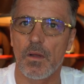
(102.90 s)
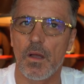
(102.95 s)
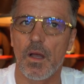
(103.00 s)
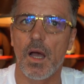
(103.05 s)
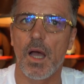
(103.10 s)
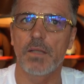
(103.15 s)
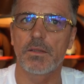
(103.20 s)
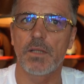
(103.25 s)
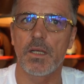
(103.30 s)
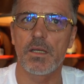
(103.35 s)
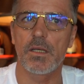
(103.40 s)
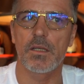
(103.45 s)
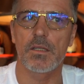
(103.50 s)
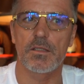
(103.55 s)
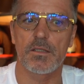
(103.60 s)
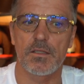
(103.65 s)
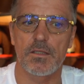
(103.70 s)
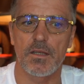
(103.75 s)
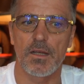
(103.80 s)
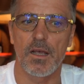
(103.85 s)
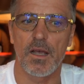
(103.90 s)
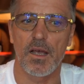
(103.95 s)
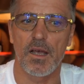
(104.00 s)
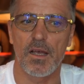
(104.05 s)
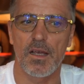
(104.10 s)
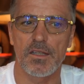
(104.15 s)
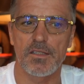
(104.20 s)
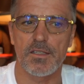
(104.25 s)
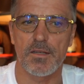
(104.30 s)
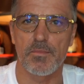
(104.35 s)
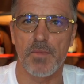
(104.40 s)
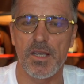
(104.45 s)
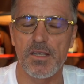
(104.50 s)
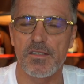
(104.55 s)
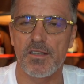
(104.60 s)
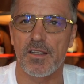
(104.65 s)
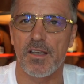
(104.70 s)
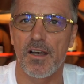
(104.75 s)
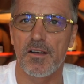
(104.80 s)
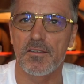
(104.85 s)
I think it's
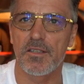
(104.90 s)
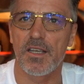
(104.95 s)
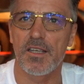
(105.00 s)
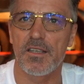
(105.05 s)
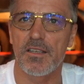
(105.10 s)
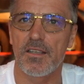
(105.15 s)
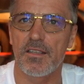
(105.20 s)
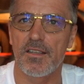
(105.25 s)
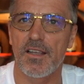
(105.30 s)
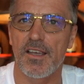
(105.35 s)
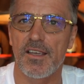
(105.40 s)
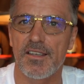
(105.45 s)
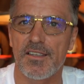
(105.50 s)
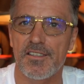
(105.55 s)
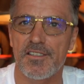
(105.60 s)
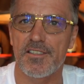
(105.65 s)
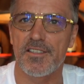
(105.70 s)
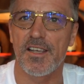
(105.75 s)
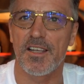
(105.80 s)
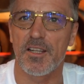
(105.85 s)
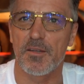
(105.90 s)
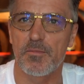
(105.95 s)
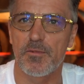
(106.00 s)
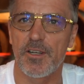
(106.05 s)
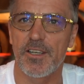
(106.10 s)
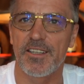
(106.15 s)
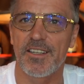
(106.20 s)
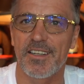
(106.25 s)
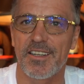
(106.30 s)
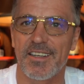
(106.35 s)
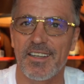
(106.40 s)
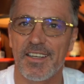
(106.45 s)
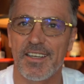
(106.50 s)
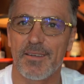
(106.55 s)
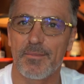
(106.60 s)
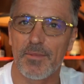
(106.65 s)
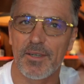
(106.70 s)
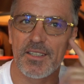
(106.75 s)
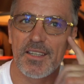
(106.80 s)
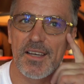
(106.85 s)
amazing how they celebrate it
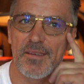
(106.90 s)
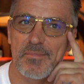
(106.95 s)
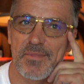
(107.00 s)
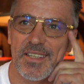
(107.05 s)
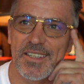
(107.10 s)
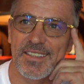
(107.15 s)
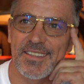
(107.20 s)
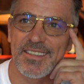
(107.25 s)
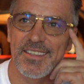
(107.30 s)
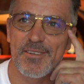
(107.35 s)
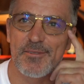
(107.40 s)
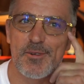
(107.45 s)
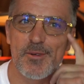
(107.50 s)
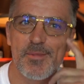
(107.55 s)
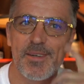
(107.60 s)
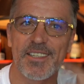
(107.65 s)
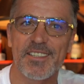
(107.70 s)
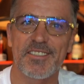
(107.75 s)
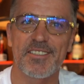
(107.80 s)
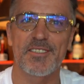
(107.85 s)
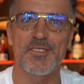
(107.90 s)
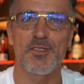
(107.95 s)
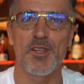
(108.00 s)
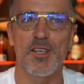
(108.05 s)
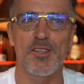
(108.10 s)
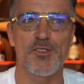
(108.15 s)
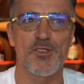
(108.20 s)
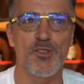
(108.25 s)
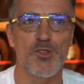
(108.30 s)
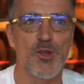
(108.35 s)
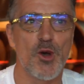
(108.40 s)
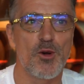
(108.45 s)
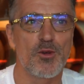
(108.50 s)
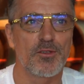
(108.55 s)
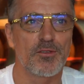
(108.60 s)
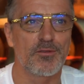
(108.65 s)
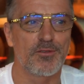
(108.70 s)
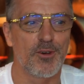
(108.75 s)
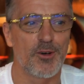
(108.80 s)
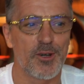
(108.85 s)
here. But I mean, Aruba is
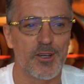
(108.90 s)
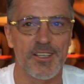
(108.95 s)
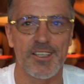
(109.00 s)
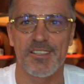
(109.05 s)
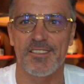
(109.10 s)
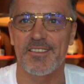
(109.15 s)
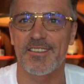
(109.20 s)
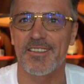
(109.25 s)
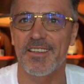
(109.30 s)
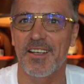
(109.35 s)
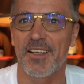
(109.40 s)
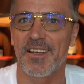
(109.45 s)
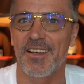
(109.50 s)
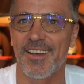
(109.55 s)
known for his